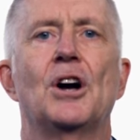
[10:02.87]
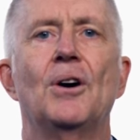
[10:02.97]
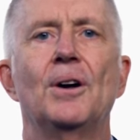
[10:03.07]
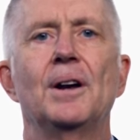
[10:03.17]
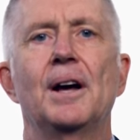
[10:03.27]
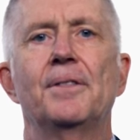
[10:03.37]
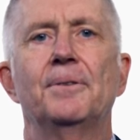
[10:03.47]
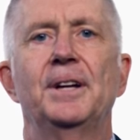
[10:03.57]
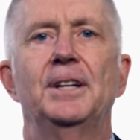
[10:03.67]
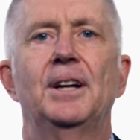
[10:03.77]
all other
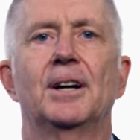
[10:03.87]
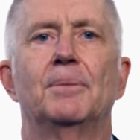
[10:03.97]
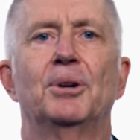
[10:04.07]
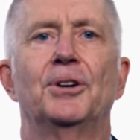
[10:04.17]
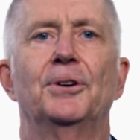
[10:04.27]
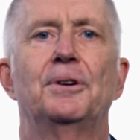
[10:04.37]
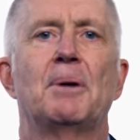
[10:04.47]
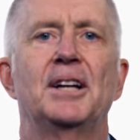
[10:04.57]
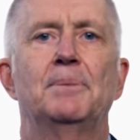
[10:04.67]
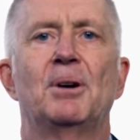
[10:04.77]
income earned
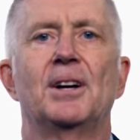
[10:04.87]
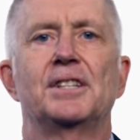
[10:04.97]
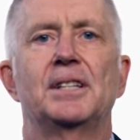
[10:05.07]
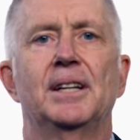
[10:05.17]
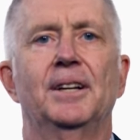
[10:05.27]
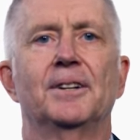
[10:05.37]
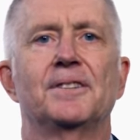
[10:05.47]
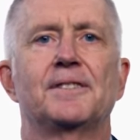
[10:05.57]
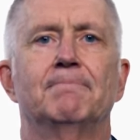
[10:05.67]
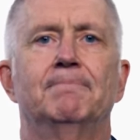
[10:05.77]
by deposit
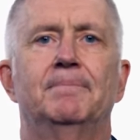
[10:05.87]
takers.